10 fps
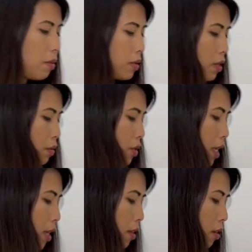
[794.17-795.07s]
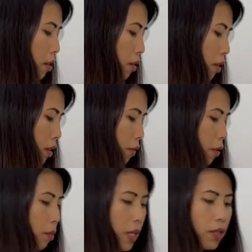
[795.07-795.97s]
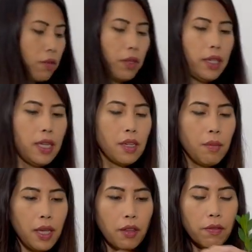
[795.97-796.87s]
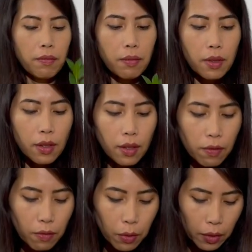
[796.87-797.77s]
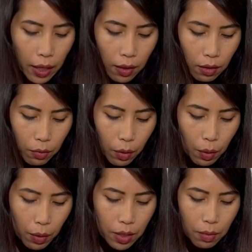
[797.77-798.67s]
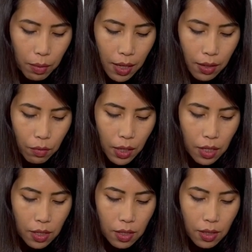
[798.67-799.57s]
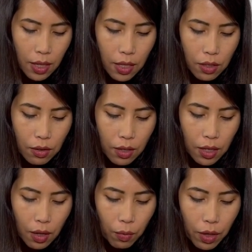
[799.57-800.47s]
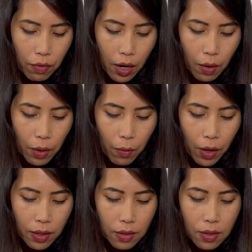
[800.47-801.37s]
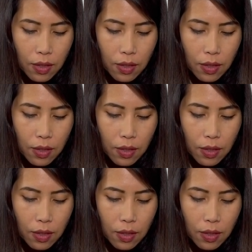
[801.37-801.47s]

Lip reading: Since we're sticking this in the foam, it doesn't really need to be the full length of where we want it to be, because we can just insert it at whatever height we want.